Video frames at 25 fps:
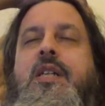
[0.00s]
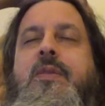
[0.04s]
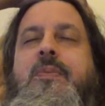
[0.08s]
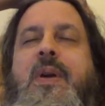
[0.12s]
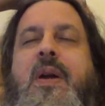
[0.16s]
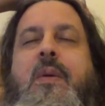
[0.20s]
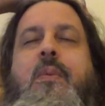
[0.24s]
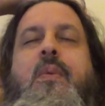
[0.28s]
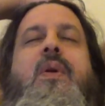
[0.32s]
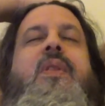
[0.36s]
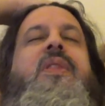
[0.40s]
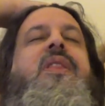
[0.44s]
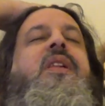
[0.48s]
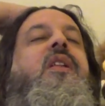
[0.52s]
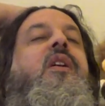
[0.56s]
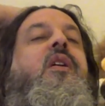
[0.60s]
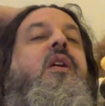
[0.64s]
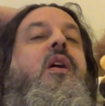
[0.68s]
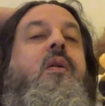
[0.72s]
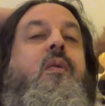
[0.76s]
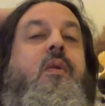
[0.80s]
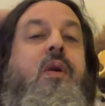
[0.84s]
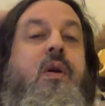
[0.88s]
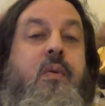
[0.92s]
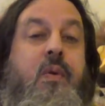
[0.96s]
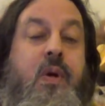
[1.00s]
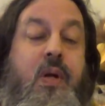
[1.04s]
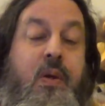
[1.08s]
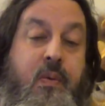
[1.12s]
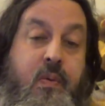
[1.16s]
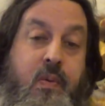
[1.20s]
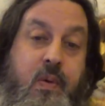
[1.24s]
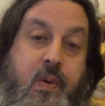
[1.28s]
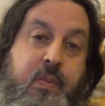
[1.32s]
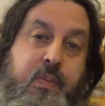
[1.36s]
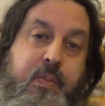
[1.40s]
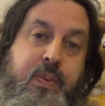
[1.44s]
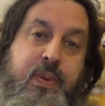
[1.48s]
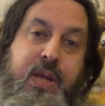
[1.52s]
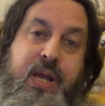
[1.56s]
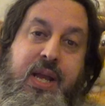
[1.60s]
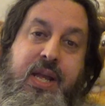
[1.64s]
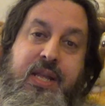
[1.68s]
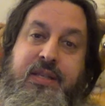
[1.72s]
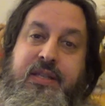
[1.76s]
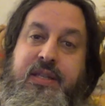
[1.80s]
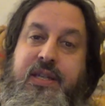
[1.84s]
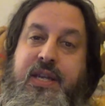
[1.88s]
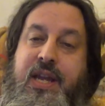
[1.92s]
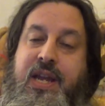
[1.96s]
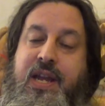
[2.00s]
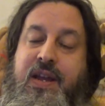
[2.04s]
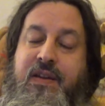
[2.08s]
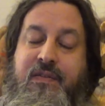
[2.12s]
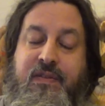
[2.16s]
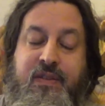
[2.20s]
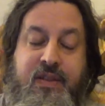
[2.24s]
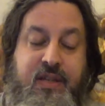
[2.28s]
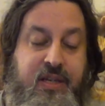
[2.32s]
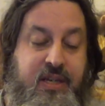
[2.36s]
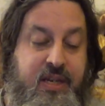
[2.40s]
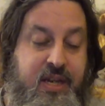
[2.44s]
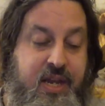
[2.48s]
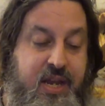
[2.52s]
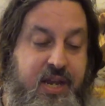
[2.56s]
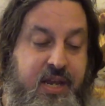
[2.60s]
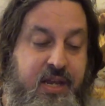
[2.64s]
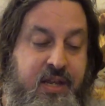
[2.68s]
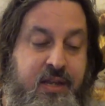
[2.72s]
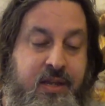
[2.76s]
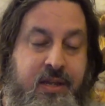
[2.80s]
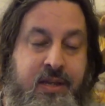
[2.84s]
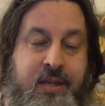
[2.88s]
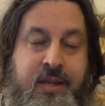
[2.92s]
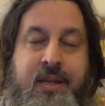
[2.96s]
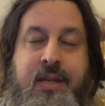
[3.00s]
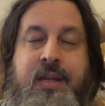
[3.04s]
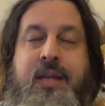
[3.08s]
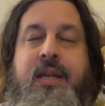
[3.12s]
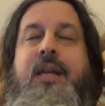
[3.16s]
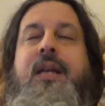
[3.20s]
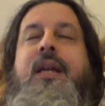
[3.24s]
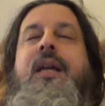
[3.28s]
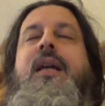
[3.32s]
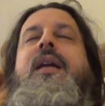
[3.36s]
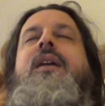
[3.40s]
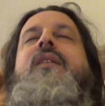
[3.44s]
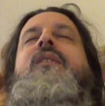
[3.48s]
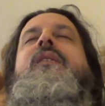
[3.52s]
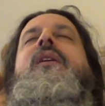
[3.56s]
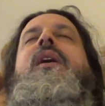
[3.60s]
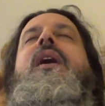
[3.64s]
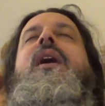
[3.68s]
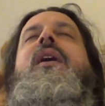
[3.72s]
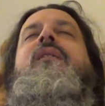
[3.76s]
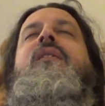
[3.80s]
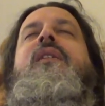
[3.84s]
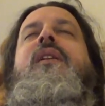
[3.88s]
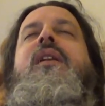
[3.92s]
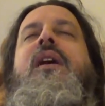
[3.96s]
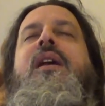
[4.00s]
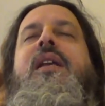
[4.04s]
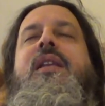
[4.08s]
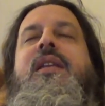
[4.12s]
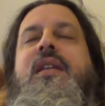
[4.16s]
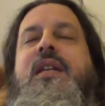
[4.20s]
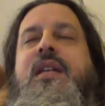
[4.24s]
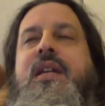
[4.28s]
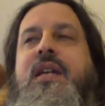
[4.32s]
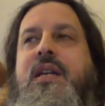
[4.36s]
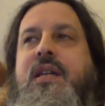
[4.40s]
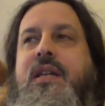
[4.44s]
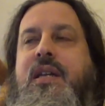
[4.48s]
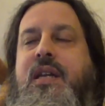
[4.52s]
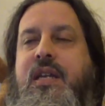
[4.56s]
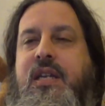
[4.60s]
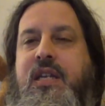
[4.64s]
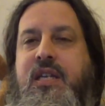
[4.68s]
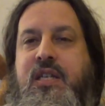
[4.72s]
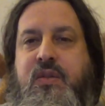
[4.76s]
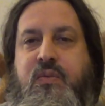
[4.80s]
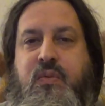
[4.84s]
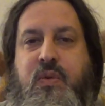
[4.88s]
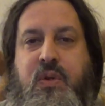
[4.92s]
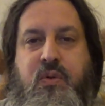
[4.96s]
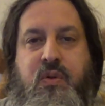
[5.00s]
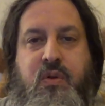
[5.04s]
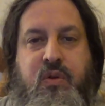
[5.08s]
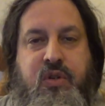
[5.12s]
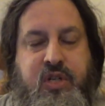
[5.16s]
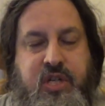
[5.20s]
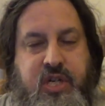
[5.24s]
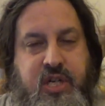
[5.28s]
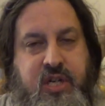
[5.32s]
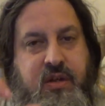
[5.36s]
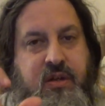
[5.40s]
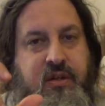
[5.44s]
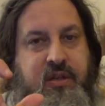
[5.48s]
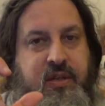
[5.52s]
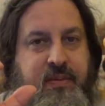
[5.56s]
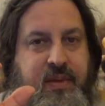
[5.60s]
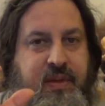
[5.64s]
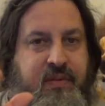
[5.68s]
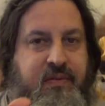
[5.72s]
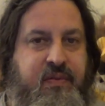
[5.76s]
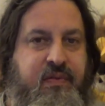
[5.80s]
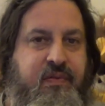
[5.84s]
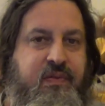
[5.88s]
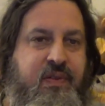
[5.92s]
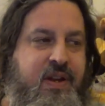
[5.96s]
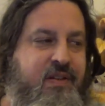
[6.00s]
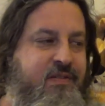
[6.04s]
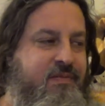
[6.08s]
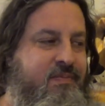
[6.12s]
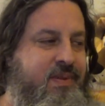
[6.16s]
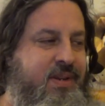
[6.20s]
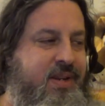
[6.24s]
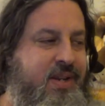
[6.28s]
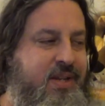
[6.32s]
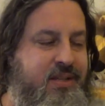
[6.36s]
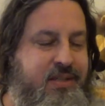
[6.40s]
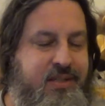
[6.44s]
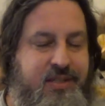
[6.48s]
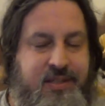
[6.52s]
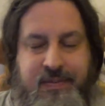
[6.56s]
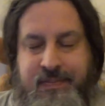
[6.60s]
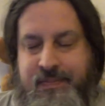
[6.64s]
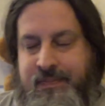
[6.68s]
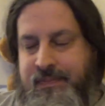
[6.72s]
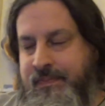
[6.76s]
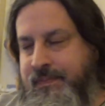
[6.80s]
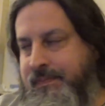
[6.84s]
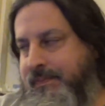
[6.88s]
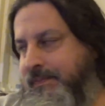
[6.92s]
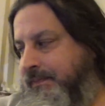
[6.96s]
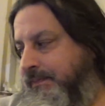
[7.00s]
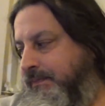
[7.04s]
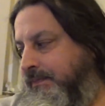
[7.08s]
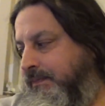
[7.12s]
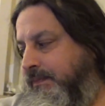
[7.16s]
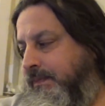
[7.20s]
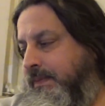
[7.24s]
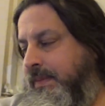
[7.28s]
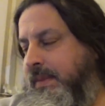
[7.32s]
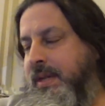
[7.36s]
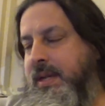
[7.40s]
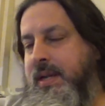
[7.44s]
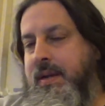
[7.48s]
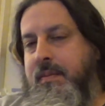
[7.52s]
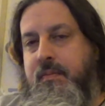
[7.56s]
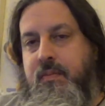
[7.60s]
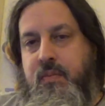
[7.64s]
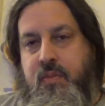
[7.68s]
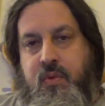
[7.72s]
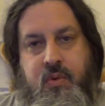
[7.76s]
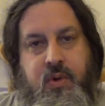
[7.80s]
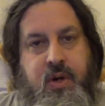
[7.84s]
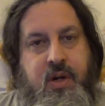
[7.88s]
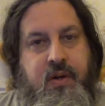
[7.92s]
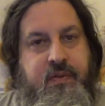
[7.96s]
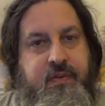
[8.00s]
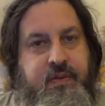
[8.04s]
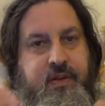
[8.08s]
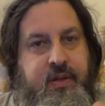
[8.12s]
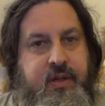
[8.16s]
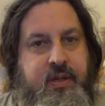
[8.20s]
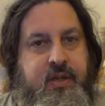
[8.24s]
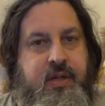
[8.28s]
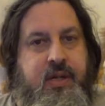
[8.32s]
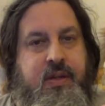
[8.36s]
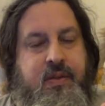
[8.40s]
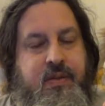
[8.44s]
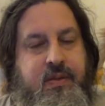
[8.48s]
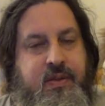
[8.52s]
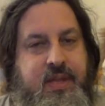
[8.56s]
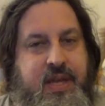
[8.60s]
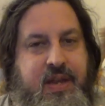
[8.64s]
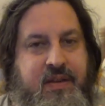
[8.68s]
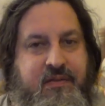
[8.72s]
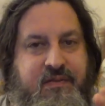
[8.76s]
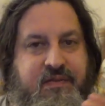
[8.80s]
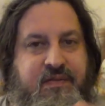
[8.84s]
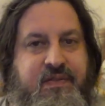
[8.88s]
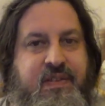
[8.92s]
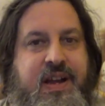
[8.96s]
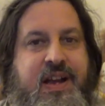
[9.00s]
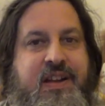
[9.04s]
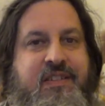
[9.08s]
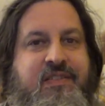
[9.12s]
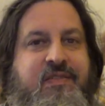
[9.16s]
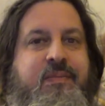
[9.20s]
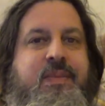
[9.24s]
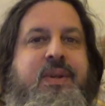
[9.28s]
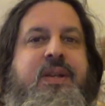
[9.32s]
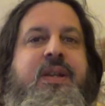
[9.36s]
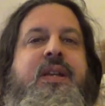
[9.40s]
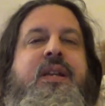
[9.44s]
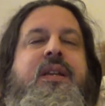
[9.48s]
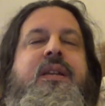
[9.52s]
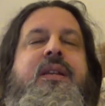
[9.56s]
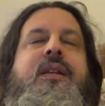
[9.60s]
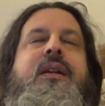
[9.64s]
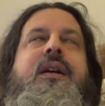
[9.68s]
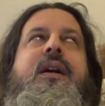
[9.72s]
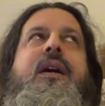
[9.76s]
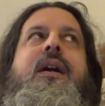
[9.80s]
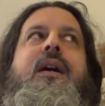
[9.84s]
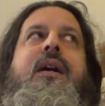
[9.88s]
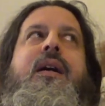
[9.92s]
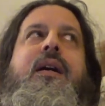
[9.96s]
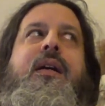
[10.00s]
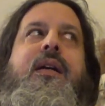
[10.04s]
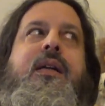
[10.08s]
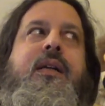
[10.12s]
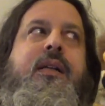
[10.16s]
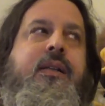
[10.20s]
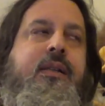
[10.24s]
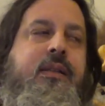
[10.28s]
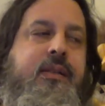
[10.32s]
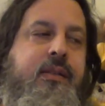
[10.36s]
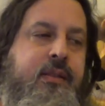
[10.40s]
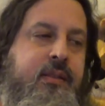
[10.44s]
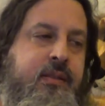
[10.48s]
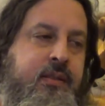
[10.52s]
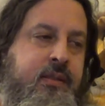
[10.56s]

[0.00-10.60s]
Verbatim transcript: Despite what the other uh, what, what, what plans you have for the day, if you have an idea and you just want to go check out something for five minutes, more often than not, that five minute uh,